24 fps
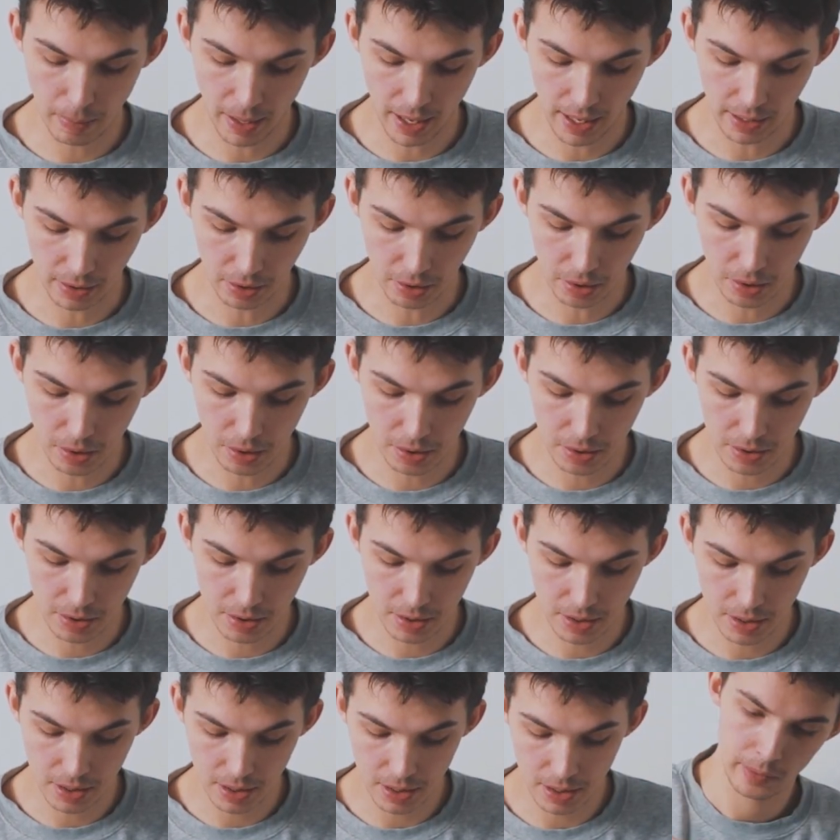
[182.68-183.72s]
back on,
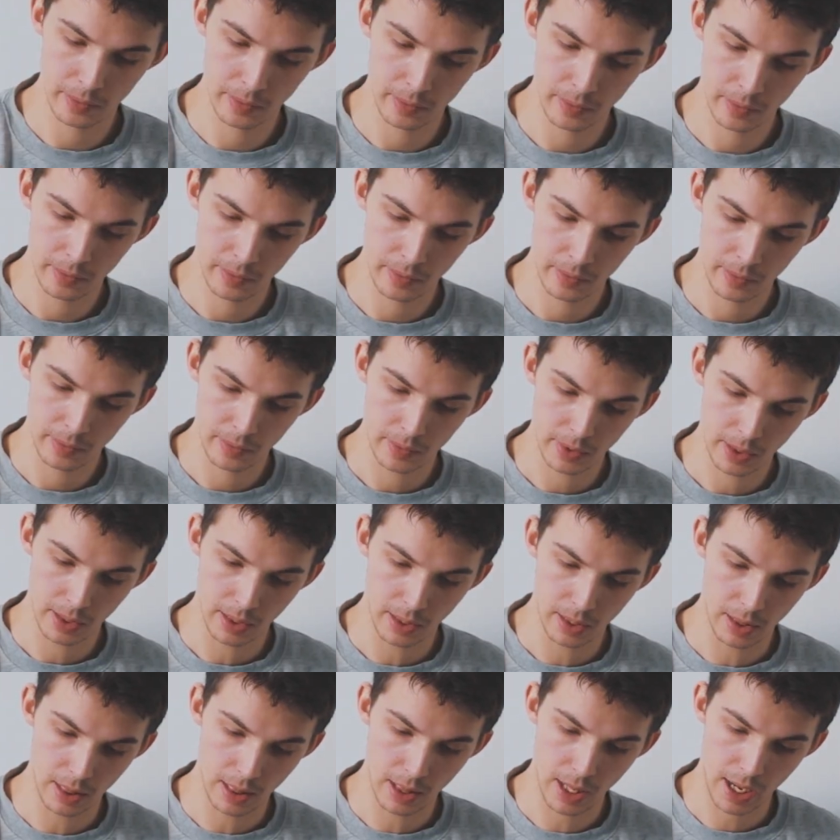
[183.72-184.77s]

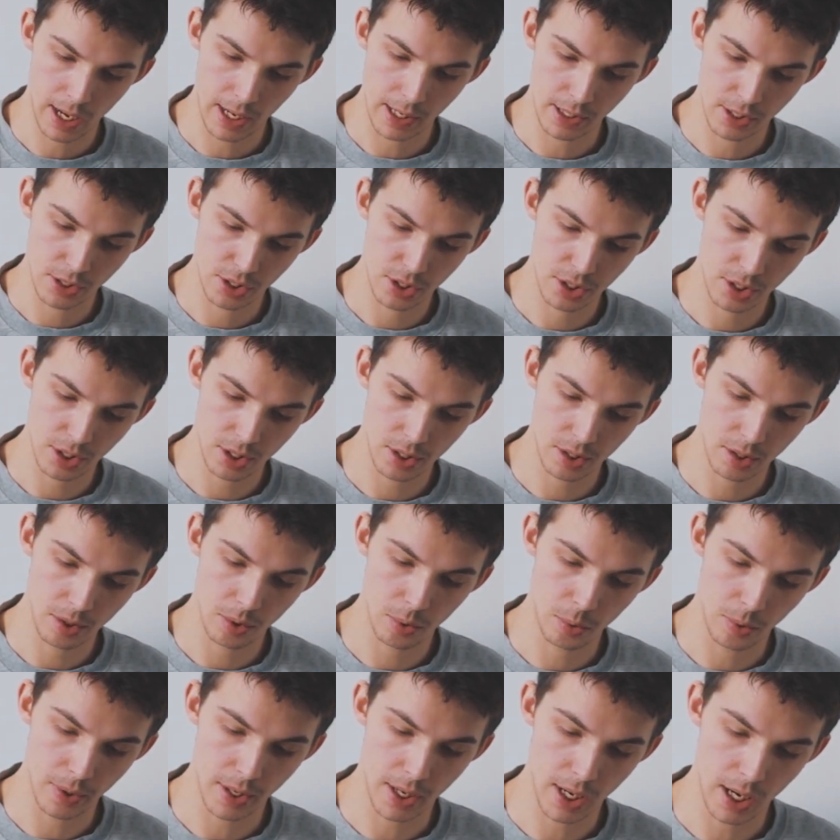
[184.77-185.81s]
like so.
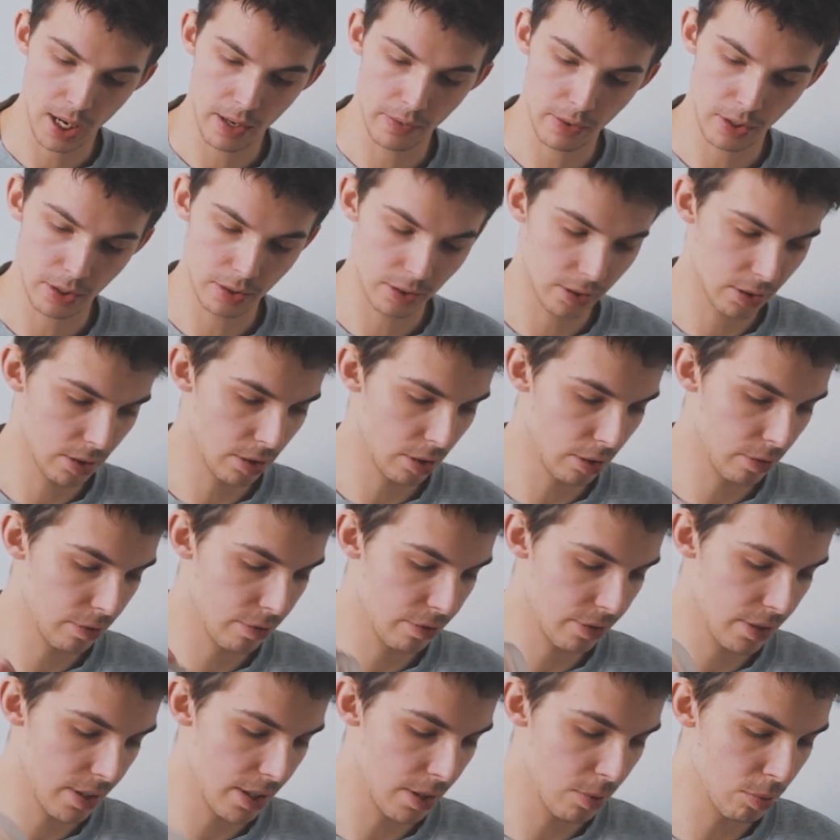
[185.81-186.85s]
We have our
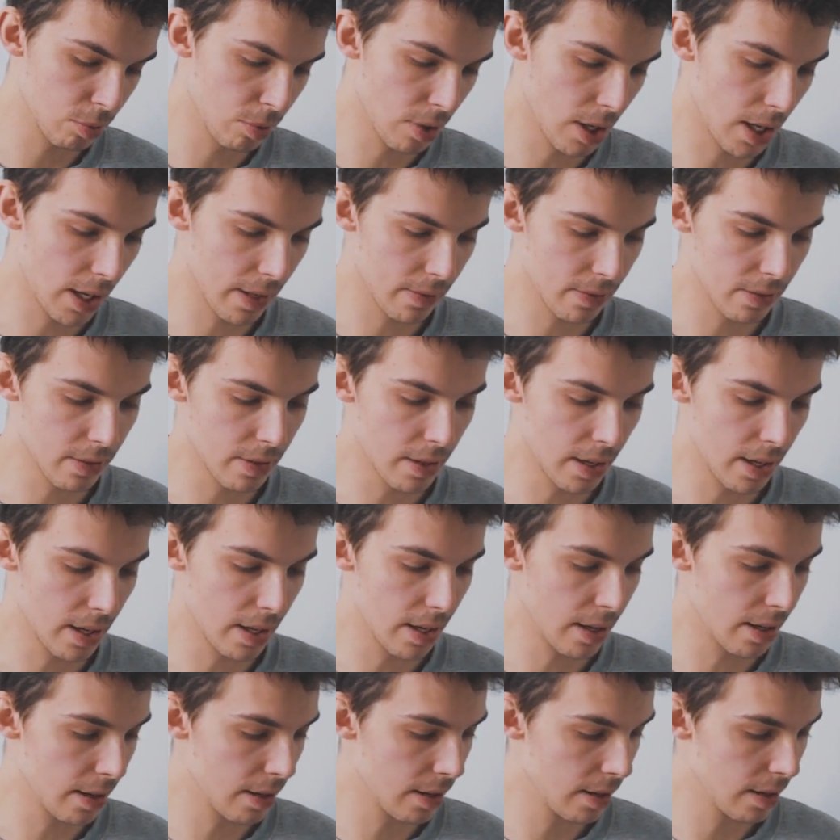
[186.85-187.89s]
coffee right
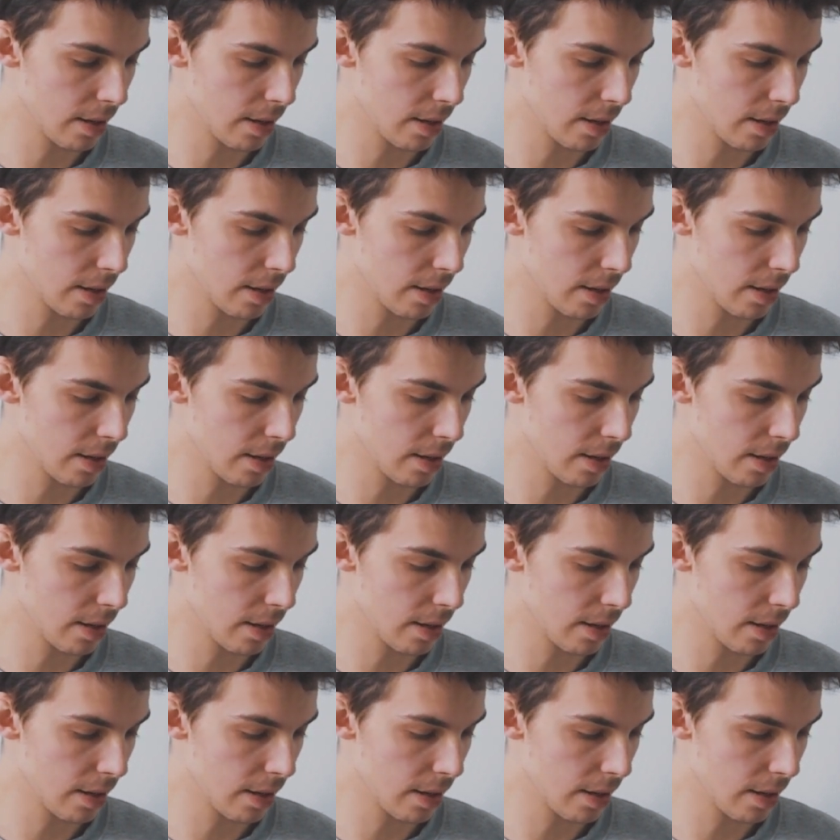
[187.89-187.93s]
there.